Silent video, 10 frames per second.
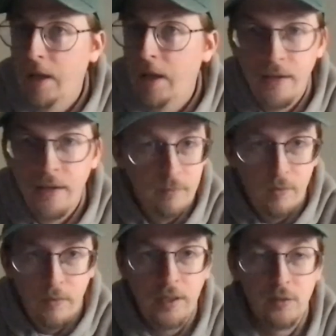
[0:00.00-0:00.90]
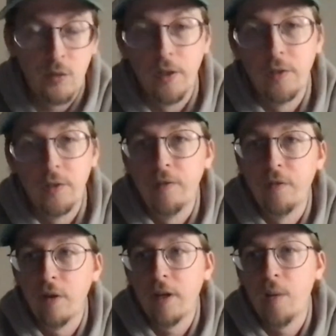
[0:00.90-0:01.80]
And
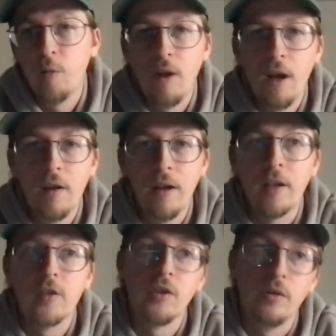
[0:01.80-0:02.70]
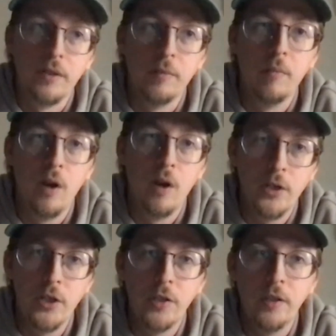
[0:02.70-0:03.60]
2024 came around, and I sold in
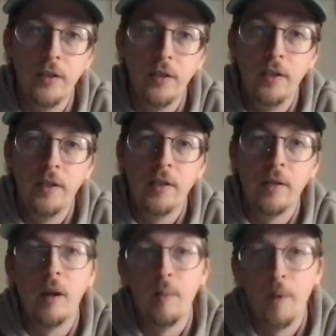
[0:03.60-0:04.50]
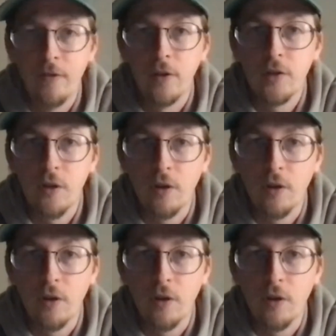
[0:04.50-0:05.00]
March my first